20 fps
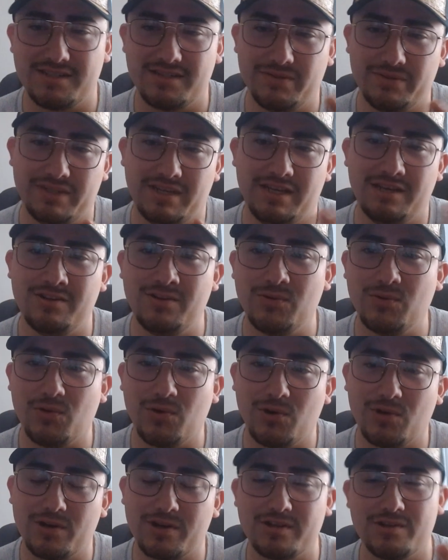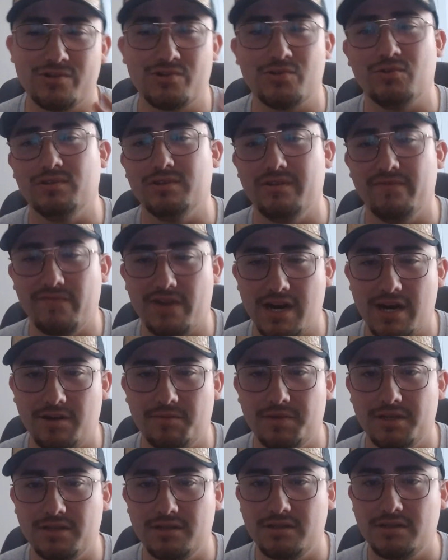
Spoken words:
to an indoor controlled environment.